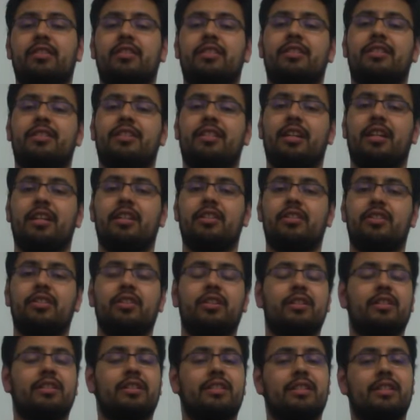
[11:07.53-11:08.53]
This stage
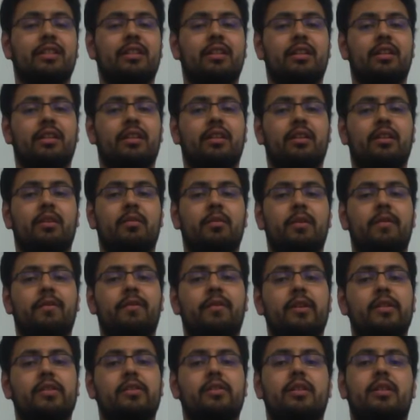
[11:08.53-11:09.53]
does get a little bit
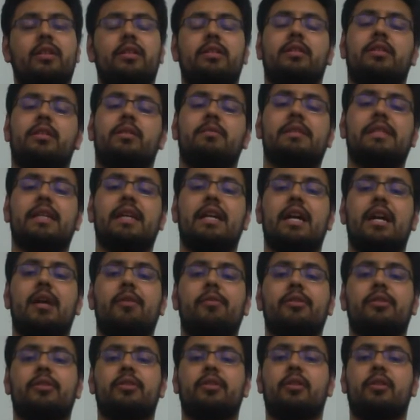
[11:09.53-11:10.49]
frustrating sometimes,